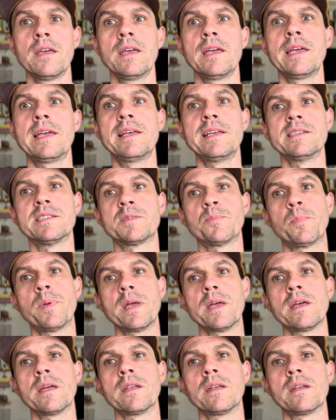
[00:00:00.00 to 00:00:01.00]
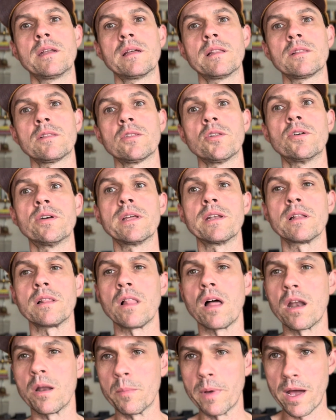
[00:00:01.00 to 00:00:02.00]
he's been learning a
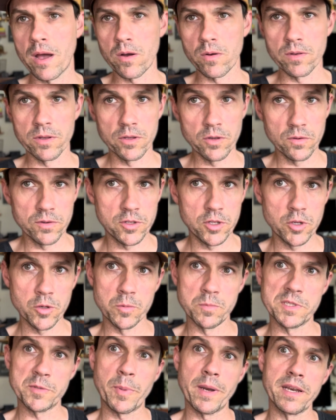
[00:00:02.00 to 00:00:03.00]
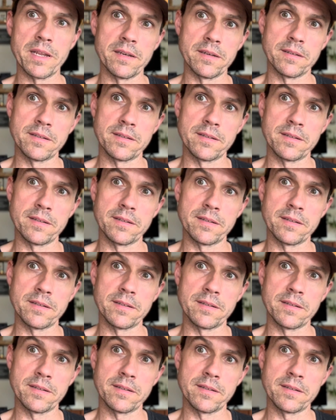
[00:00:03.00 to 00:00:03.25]
lot about YouTube, spending